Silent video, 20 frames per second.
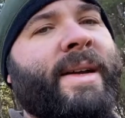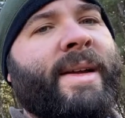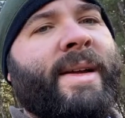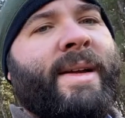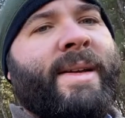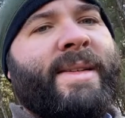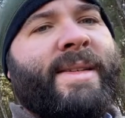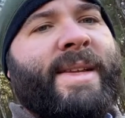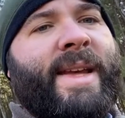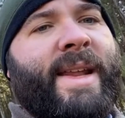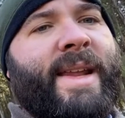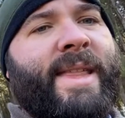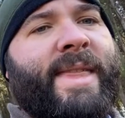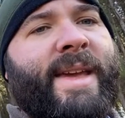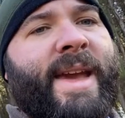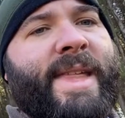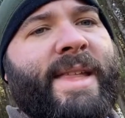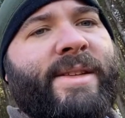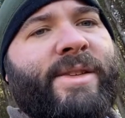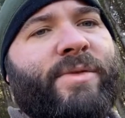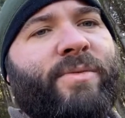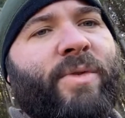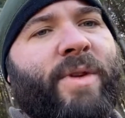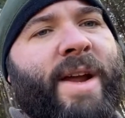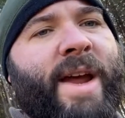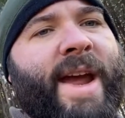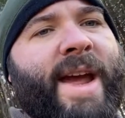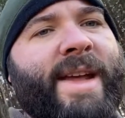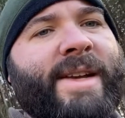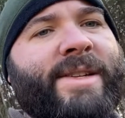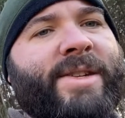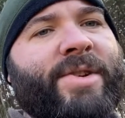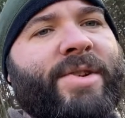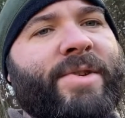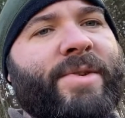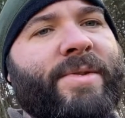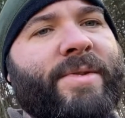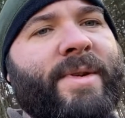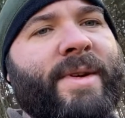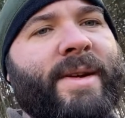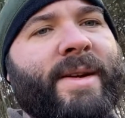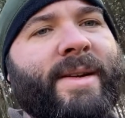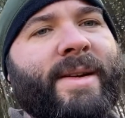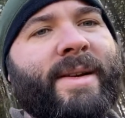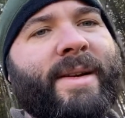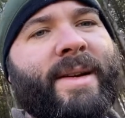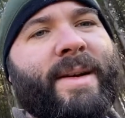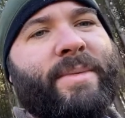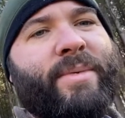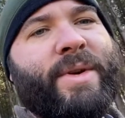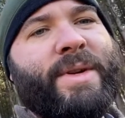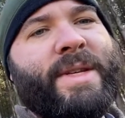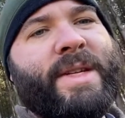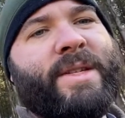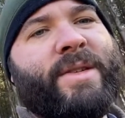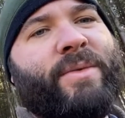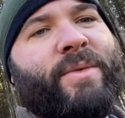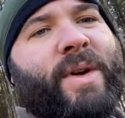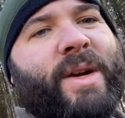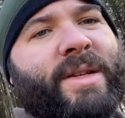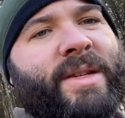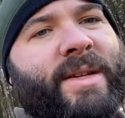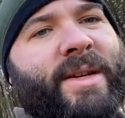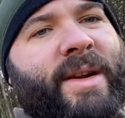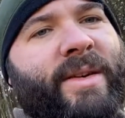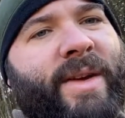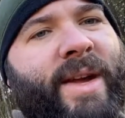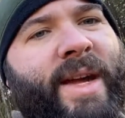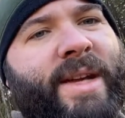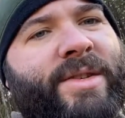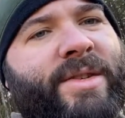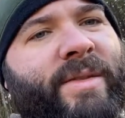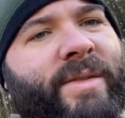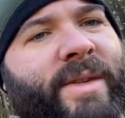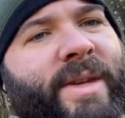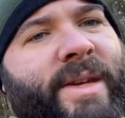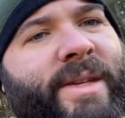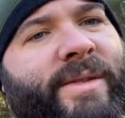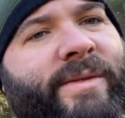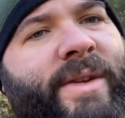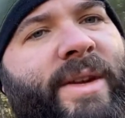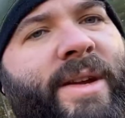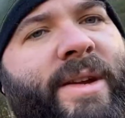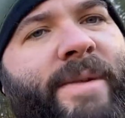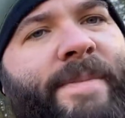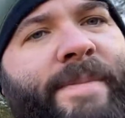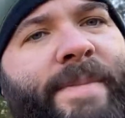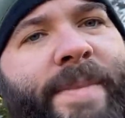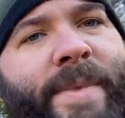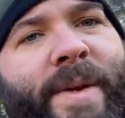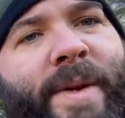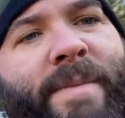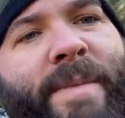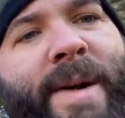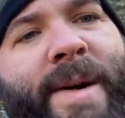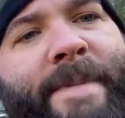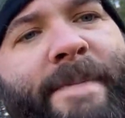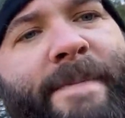said anything that you want to add to. I appreciate you watching. I'll catch you on the next video. Goodbye.